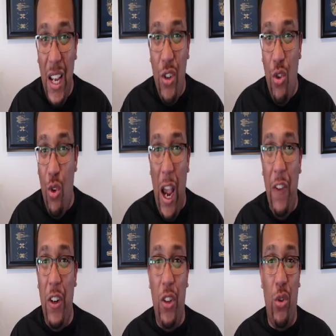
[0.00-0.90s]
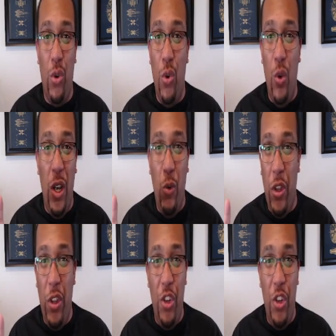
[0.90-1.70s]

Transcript: driving through whether the